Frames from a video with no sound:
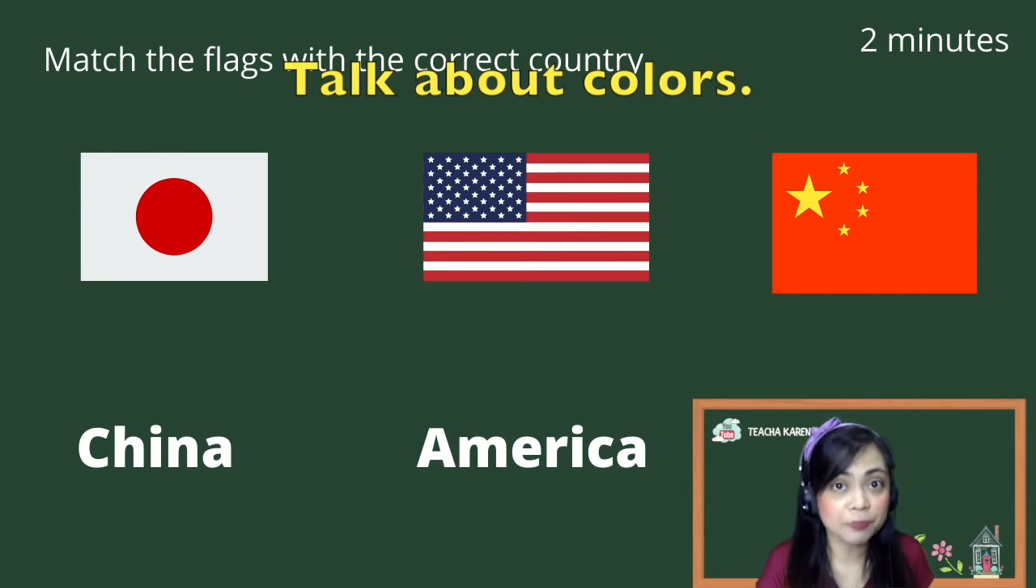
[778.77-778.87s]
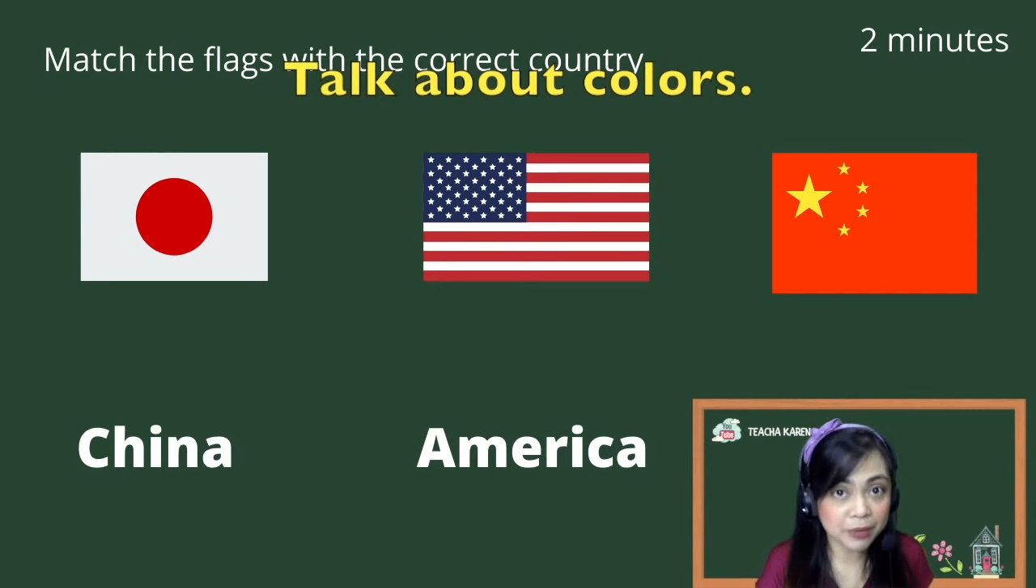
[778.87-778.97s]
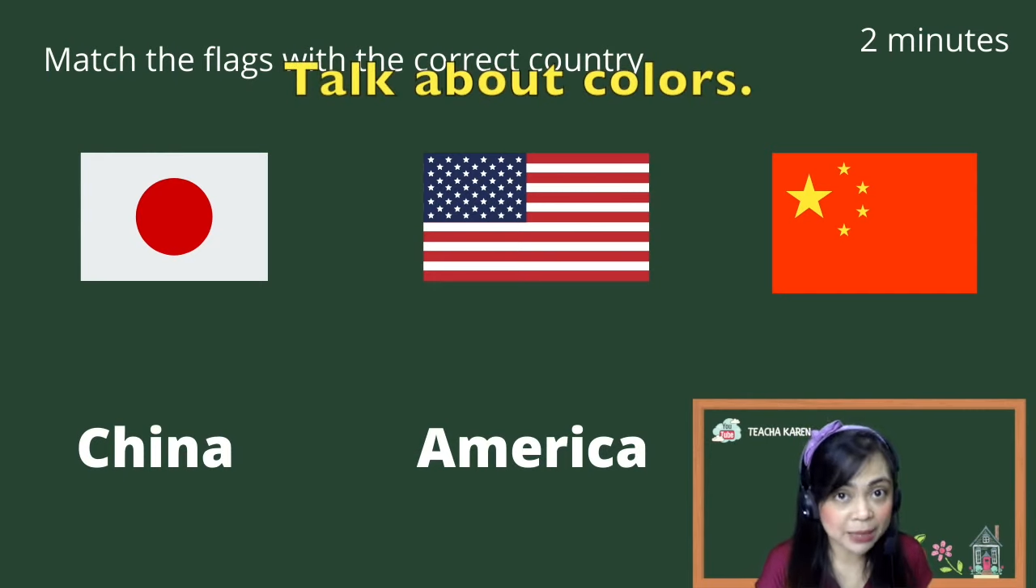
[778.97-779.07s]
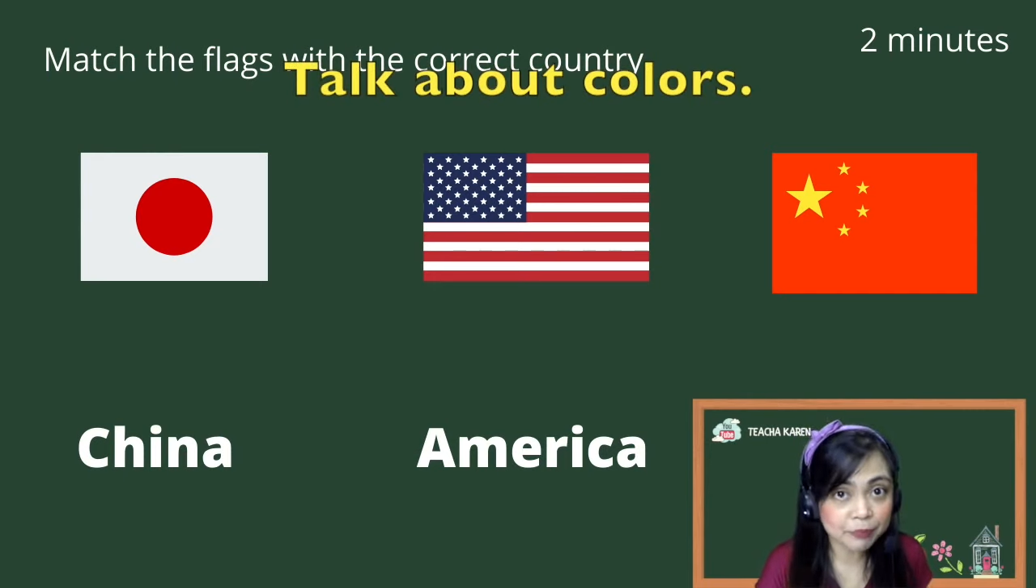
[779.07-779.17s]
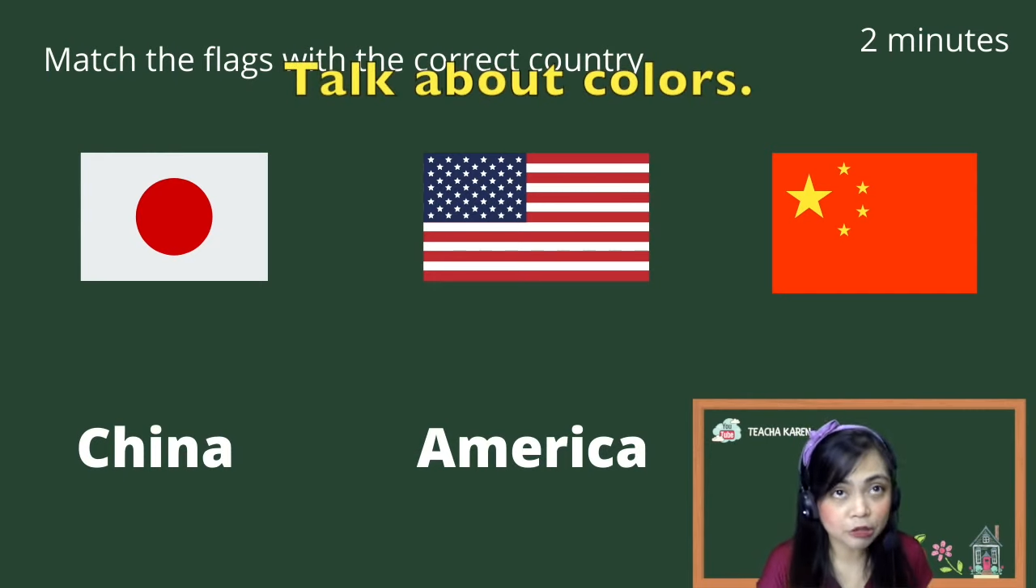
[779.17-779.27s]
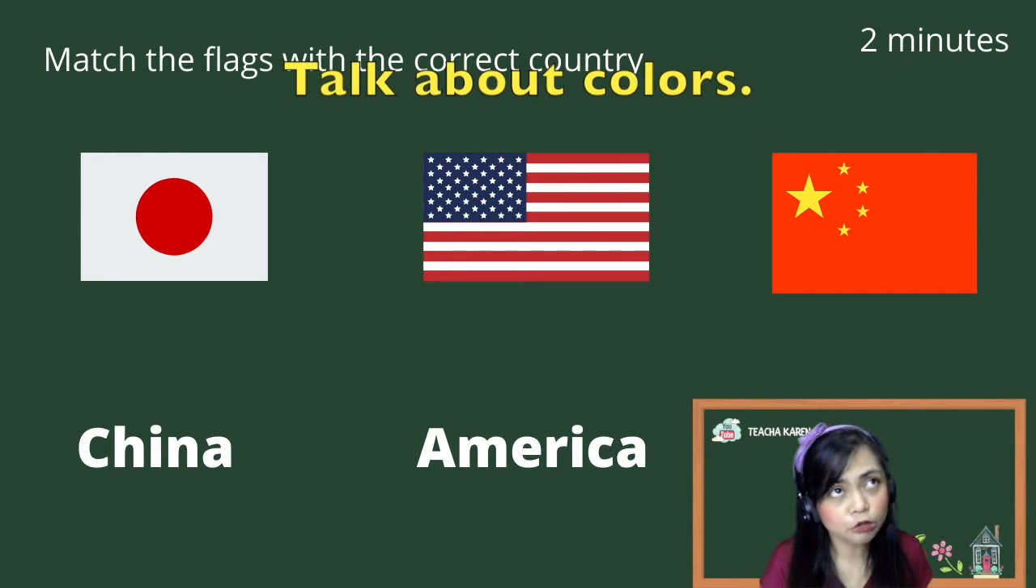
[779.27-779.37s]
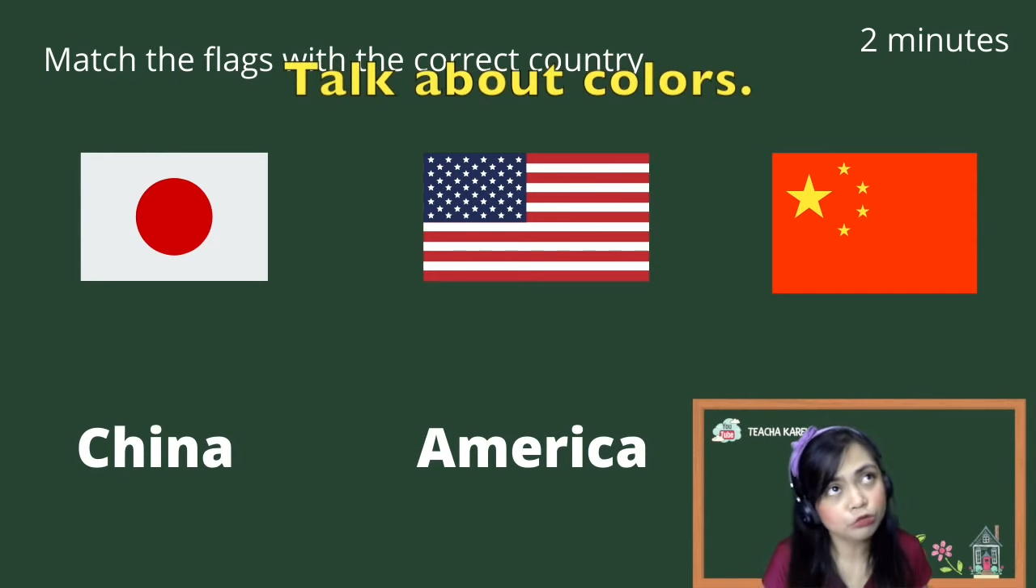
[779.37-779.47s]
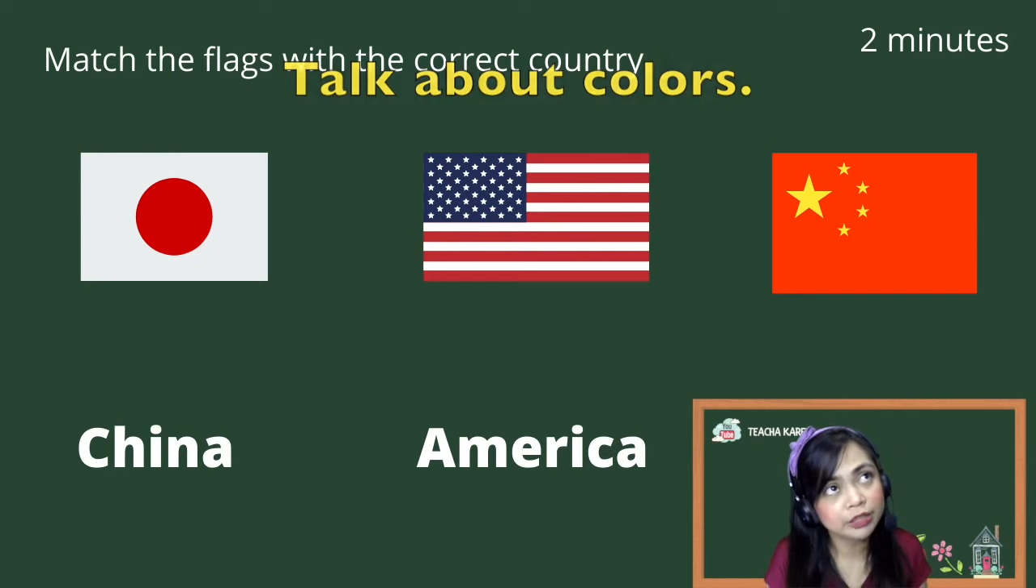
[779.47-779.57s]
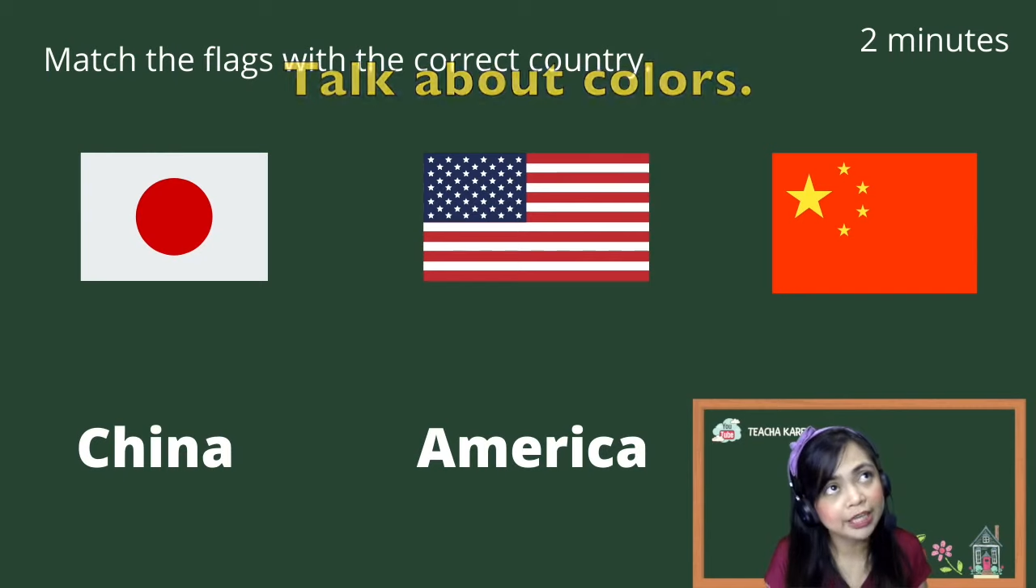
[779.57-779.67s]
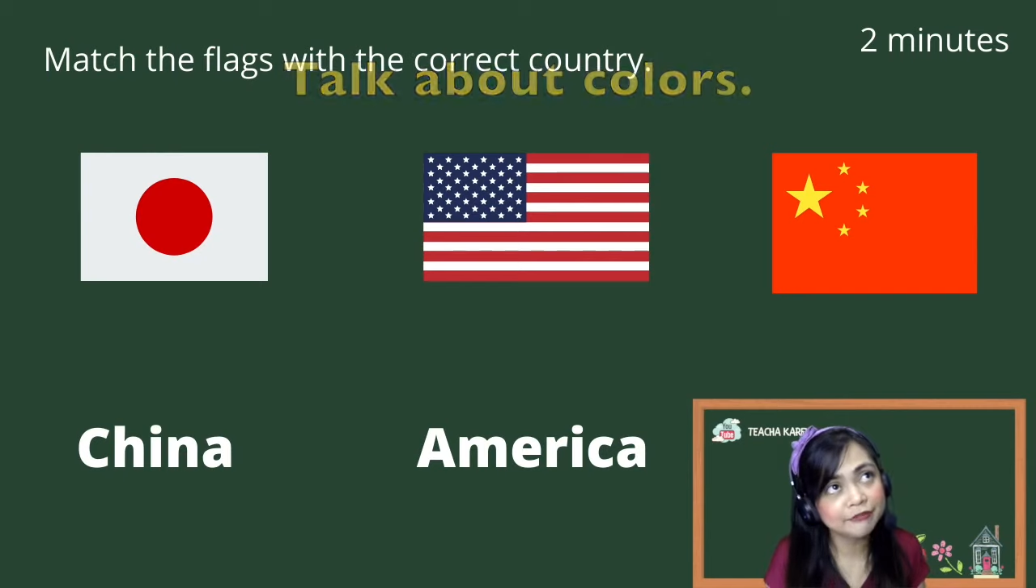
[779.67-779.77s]
people
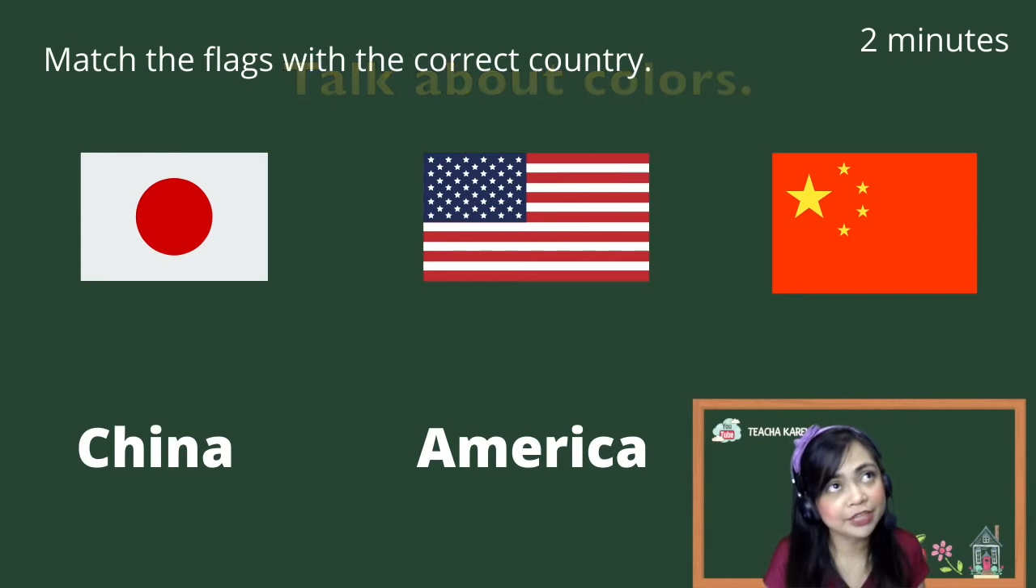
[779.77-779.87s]
who live,